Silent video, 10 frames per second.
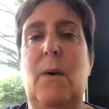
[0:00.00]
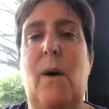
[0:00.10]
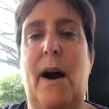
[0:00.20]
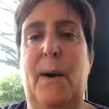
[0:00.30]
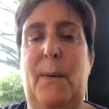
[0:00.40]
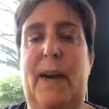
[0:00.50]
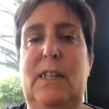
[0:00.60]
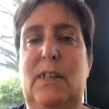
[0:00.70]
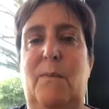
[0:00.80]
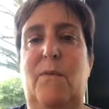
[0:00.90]
quiet week,
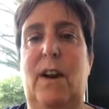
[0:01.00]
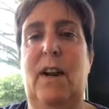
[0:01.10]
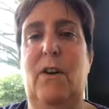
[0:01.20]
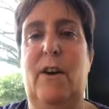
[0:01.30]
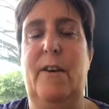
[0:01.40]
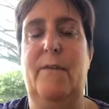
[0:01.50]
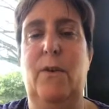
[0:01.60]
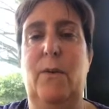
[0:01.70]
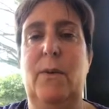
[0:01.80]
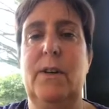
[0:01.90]
so I'm really looking
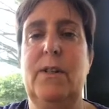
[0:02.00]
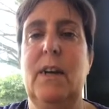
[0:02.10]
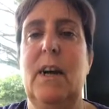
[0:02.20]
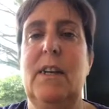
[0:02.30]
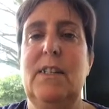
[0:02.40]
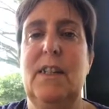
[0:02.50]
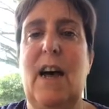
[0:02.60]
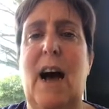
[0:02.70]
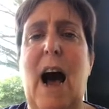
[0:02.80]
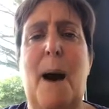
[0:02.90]
forward to
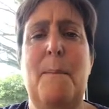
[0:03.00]
that.